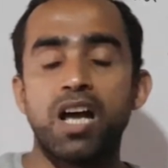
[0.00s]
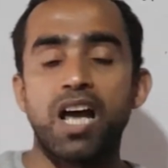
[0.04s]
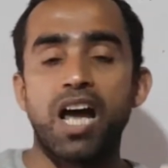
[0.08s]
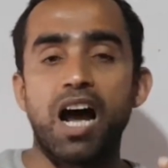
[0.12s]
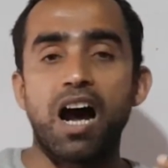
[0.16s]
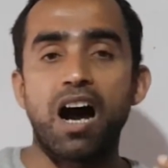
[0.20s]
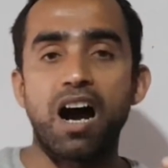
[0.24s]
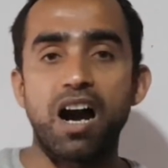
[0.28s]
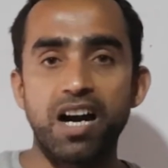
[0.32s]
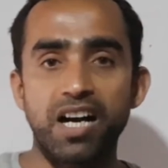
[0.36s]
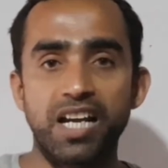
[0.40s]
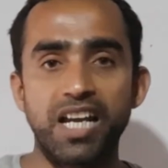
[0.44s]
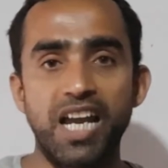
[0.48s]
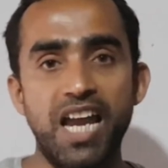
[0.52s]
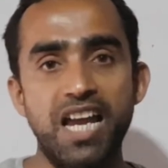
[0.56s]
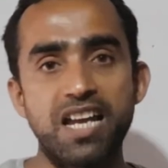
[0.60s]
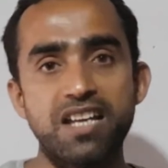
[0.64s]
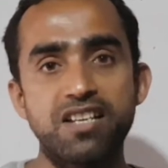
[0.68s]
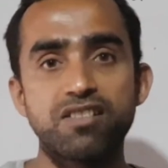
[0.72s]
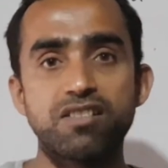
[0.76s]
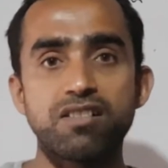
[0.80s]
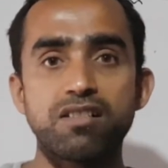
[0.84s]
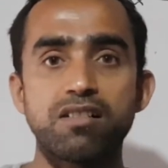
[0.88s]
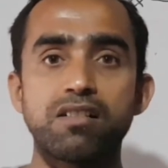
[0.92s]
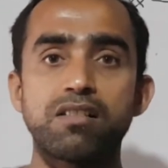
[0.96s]

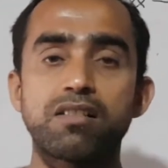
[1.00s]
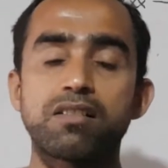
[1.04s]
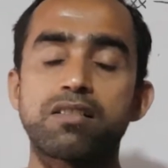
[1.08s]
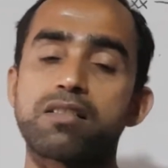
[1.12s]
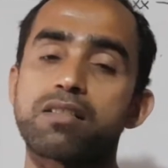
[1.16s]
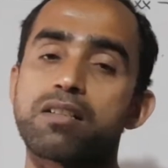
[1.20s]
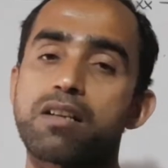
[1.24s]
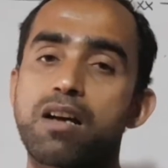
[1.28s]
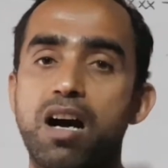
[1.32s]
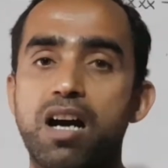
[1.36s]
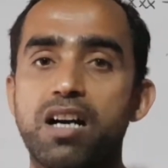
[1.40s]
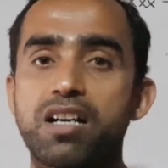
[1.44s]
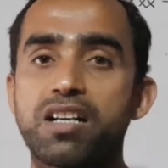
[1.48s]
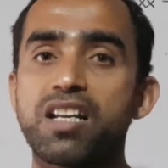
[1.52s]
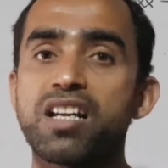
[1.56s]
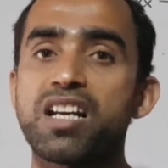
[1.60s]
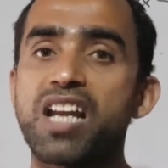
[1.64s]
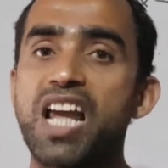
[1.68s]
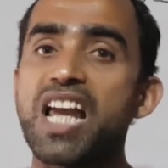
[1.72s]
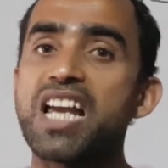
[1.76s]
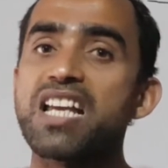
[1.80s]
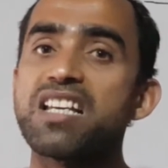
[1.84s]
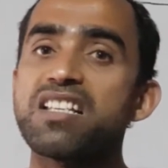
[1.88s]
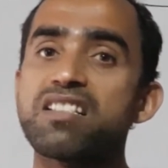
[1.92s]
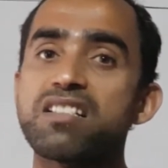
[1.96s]
archangels, guardian
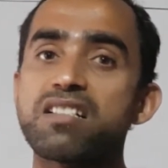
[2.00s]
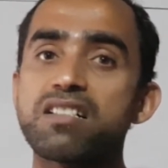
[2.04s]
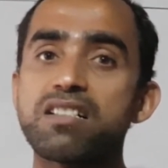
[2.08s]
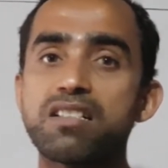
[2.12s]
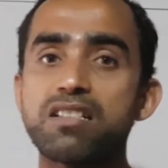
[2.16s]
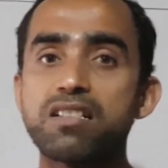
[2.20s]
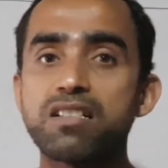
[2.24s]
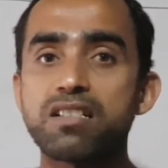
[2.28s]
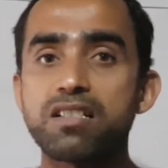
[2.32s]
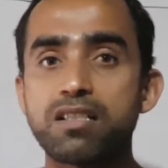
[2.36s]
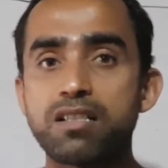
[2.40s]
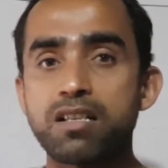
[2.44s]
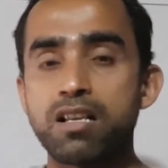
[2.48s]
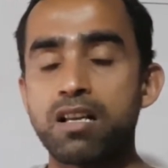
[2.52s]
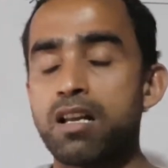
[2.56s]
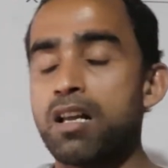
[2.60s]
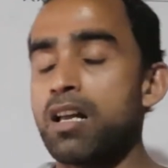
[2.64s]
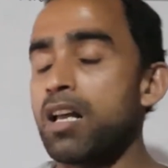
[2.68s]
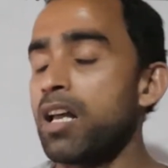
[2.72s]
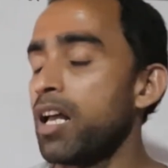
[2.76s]
angels,